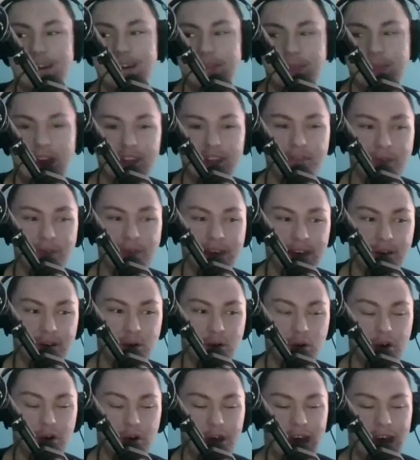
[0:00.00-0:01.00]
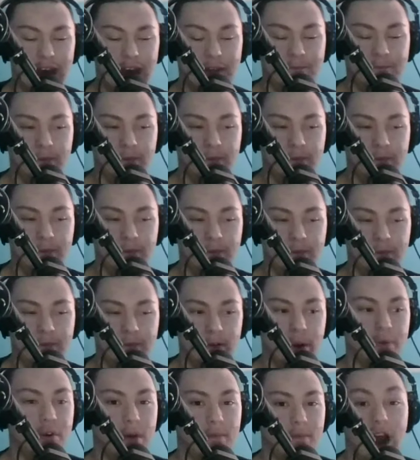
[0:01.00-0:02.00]
That's really cool. And for
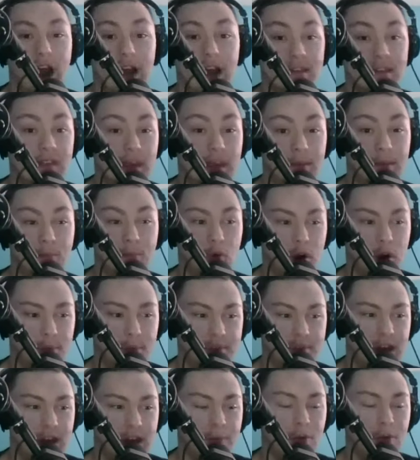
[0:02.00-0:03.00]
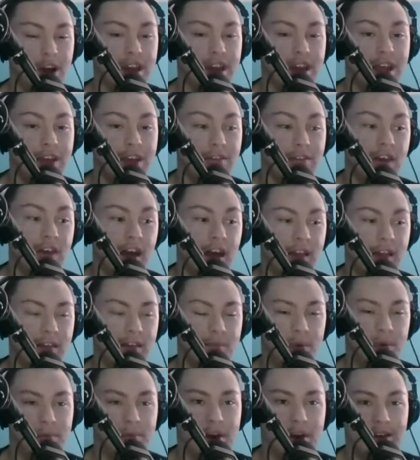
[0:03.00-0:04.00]
those who have not seen Warped yet, what can you
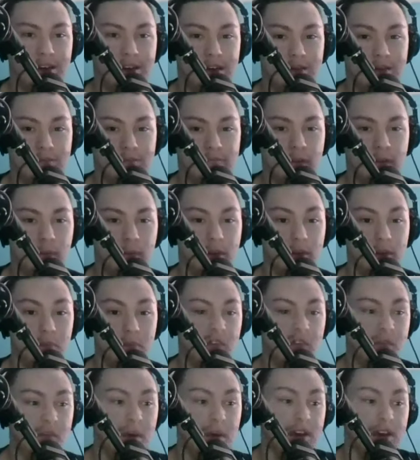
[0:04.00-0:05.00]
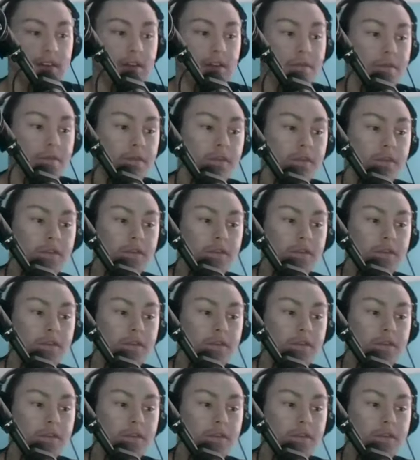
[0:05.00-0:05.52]
tell them about it from your perspective?